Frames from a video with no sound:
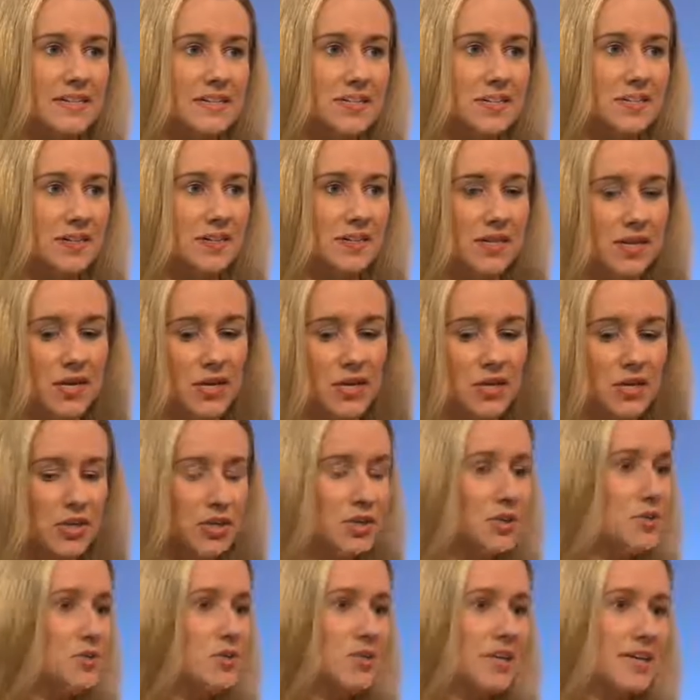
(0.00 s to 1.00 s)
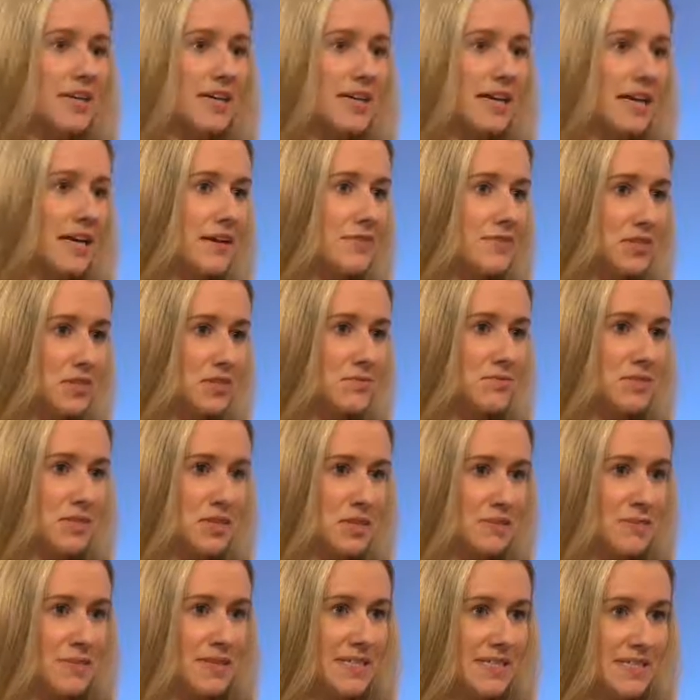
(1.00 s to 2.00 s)
is that usually, if
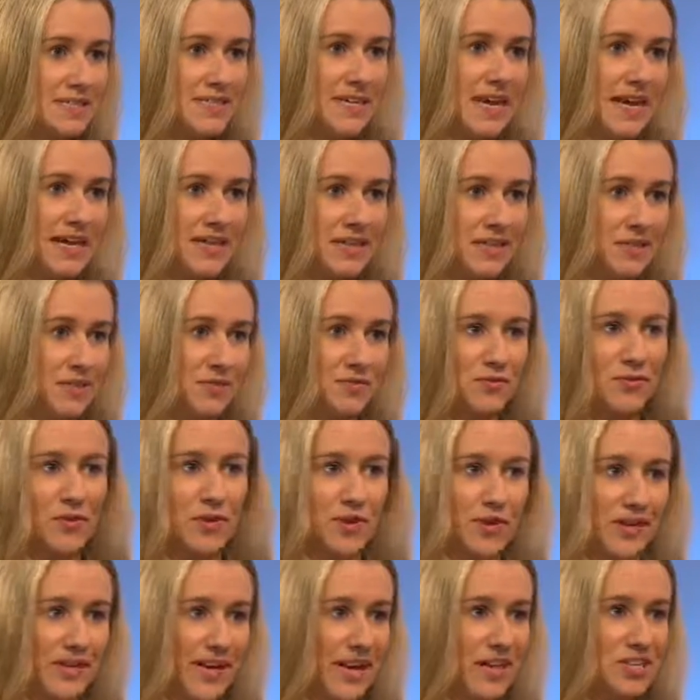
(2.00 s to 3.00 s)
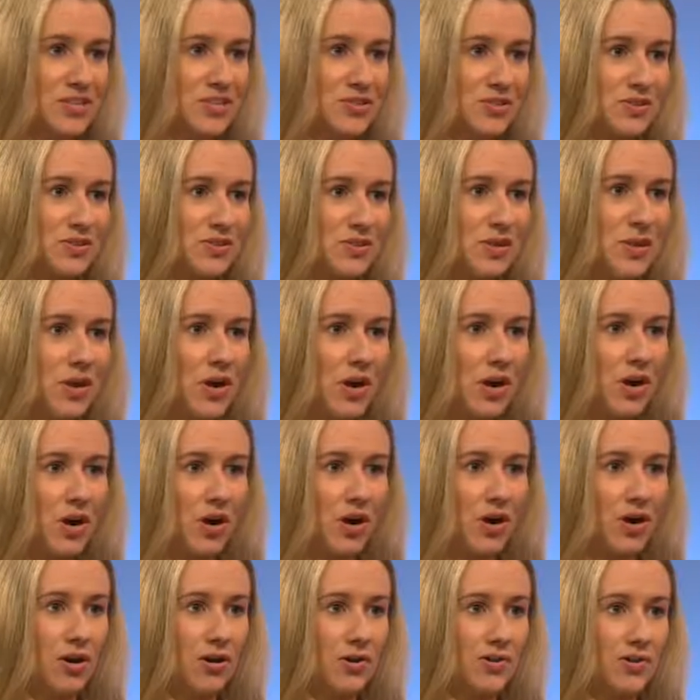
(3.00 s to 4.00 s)
somebody's been detained, a foreign national
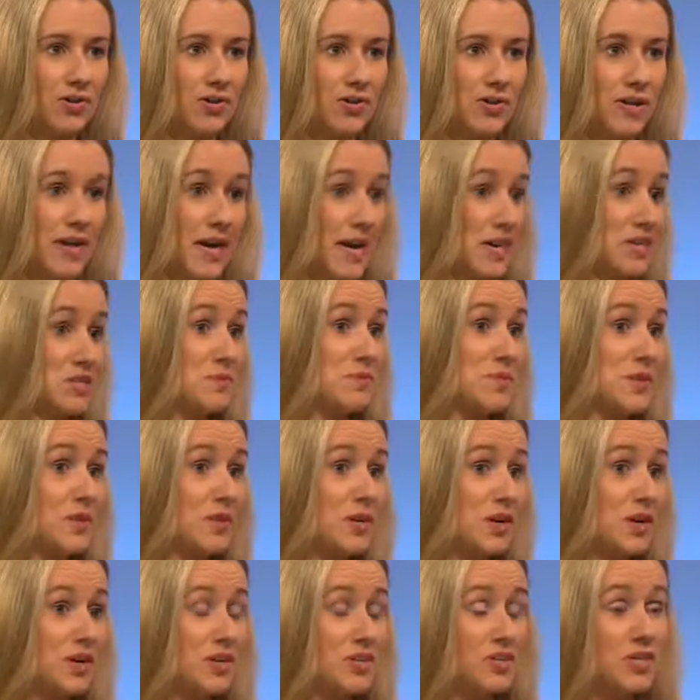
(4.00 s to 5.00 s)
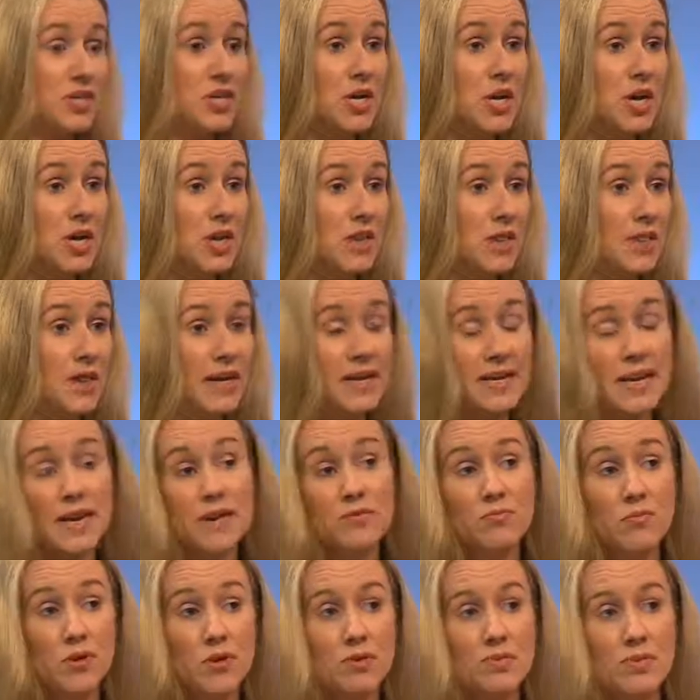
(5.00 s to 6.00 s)
on espionage, their
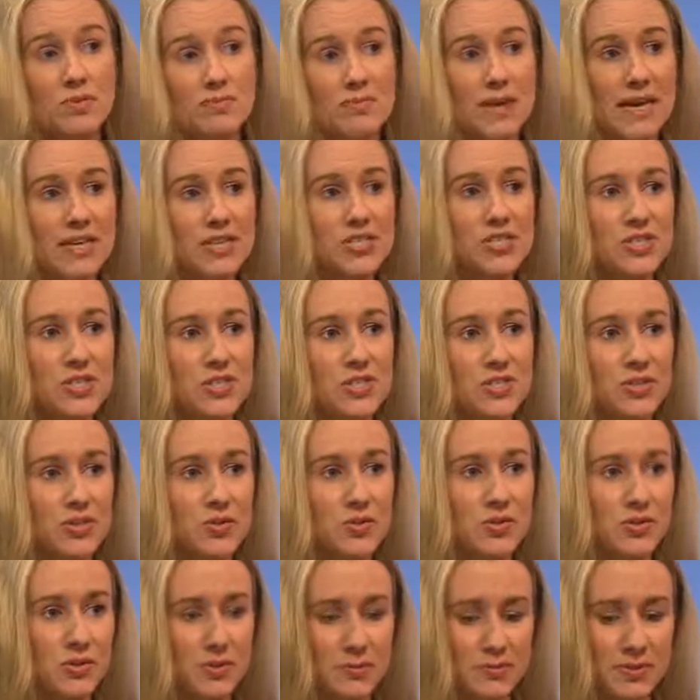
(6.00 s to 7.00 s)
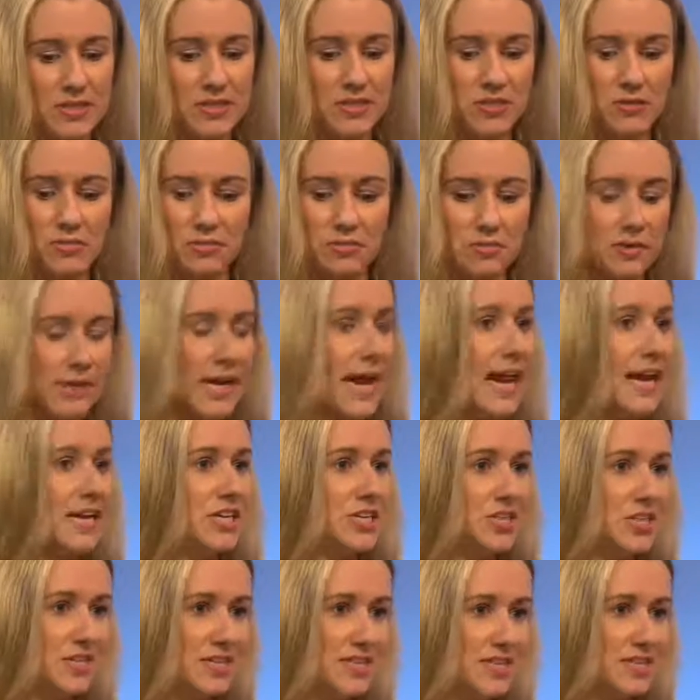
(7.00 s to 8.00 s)
name won't be mentioned or there'll be some
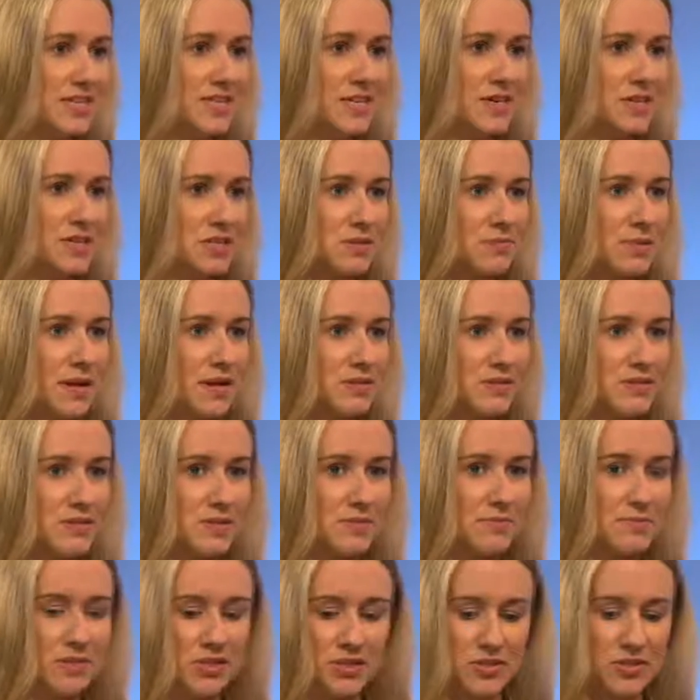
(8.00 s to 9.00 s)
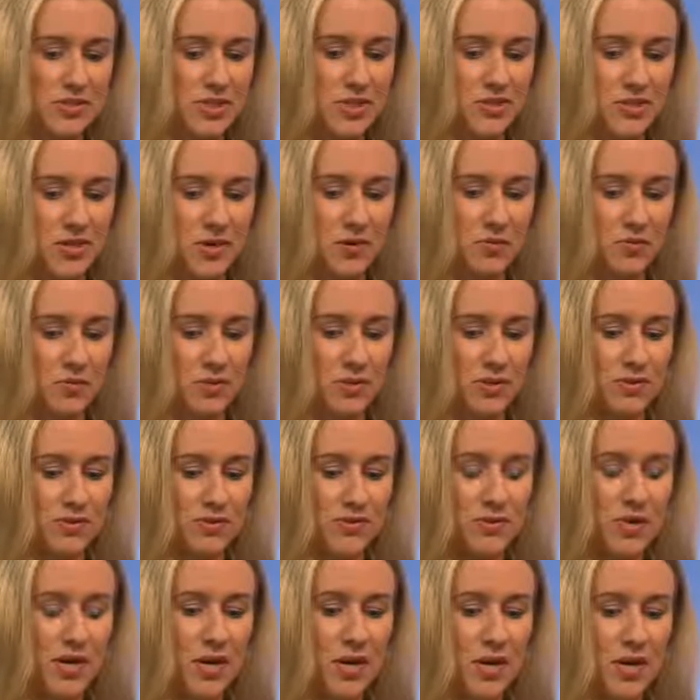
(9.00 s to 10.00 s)
cagey details about it because they don't
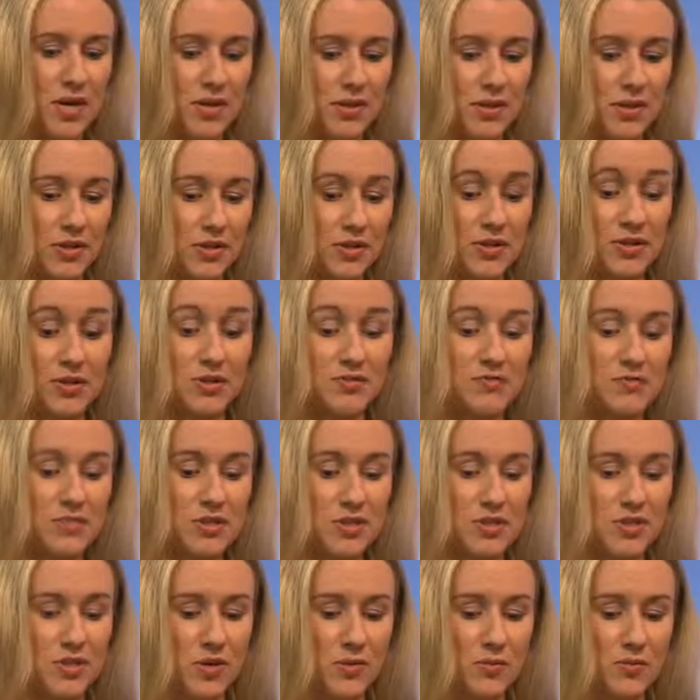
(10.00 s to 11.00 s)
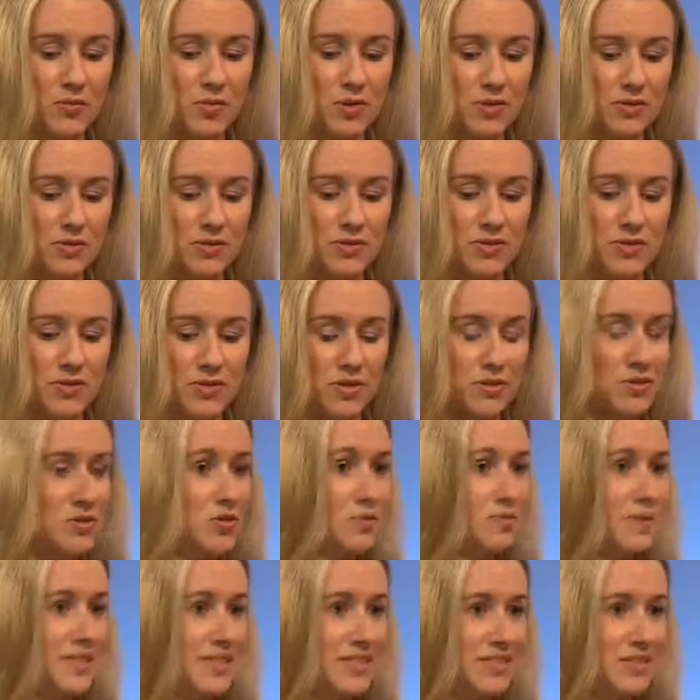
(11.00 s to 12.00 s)
want, the, the government don't want
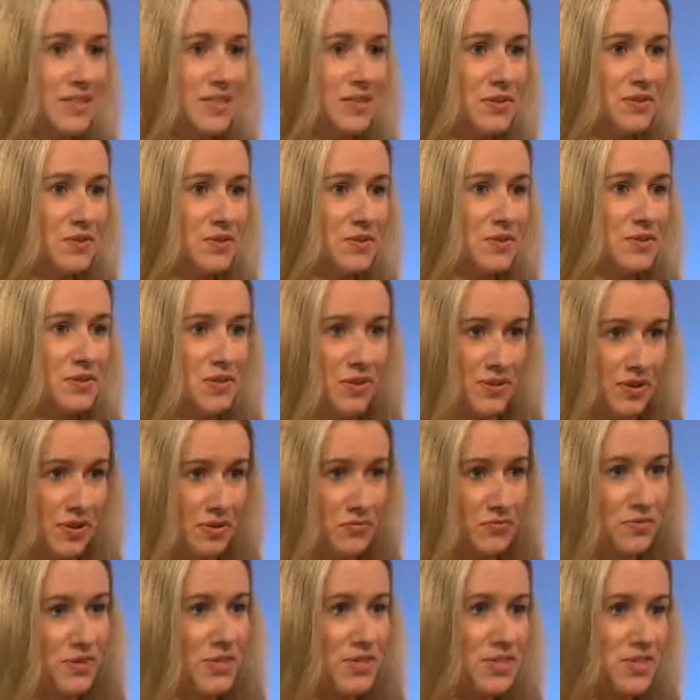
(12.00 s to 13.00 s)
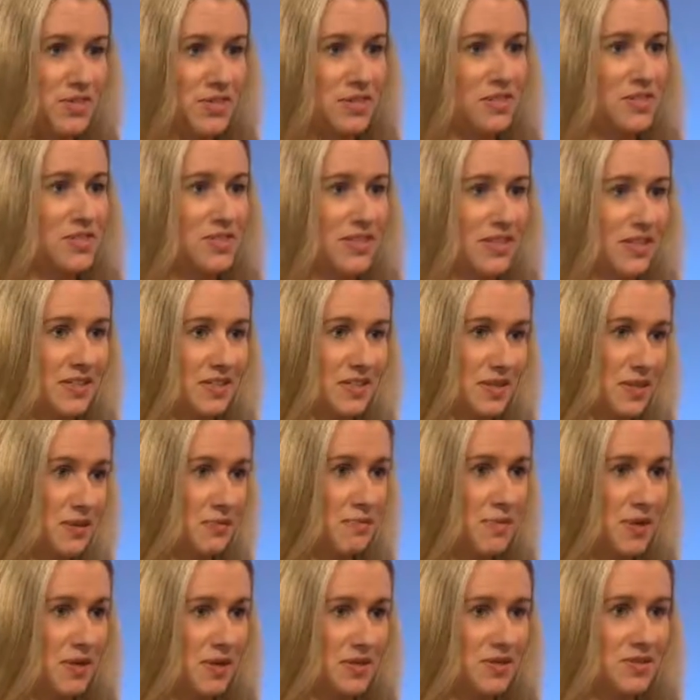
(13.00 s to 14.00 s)
social media users going and researching
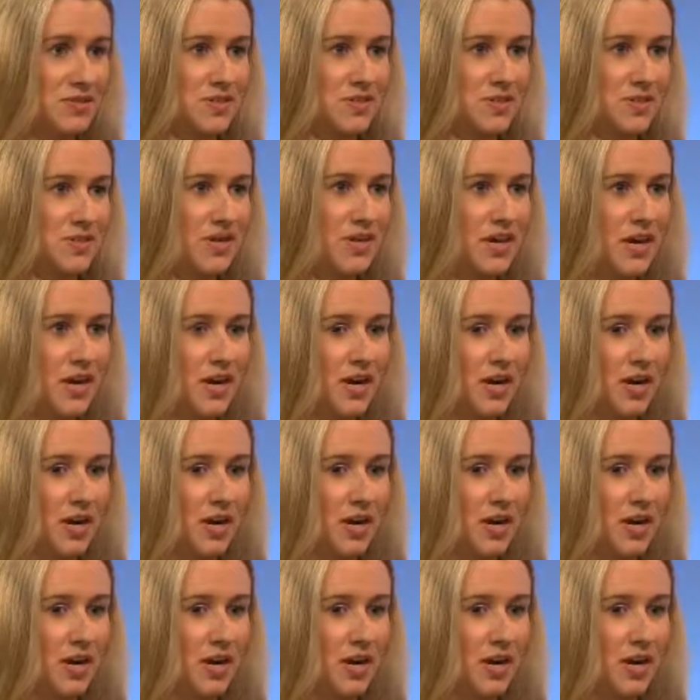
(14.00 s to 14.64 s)
this person.